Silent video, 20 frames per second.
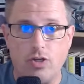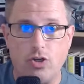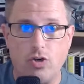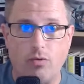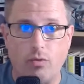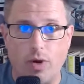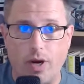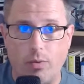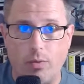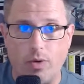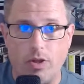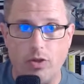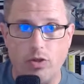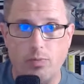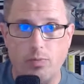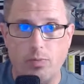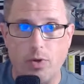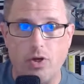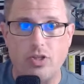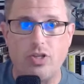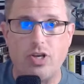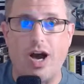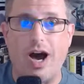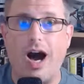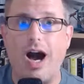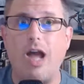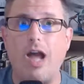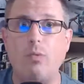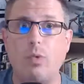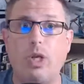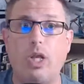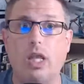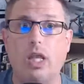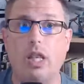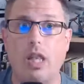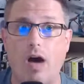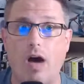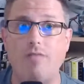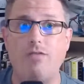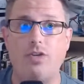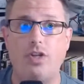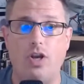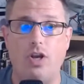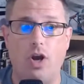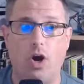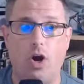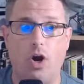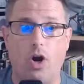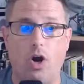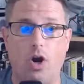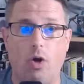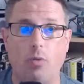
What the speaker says: you've read one of those books, I would love to know.